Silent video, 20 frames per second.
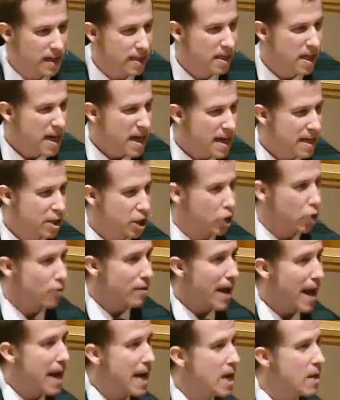It's
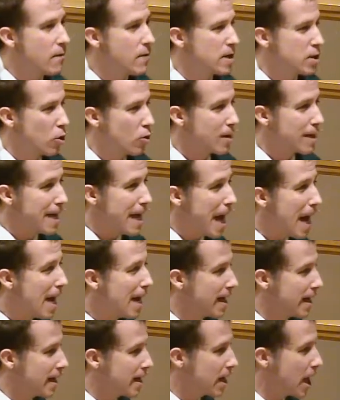creative, it's
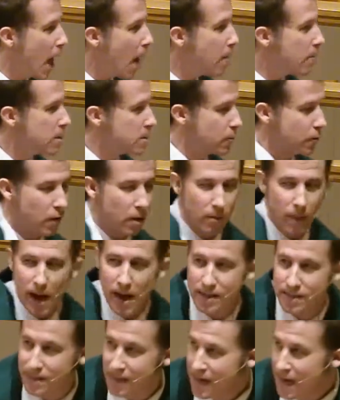organic, it comes from
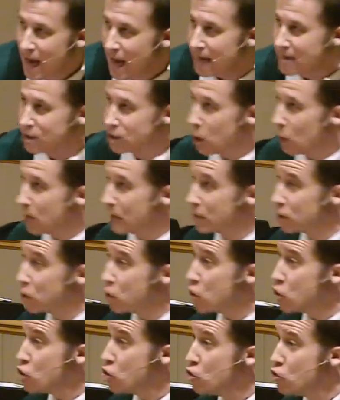us, and so it's
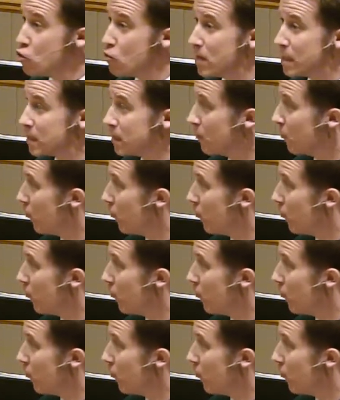new, it's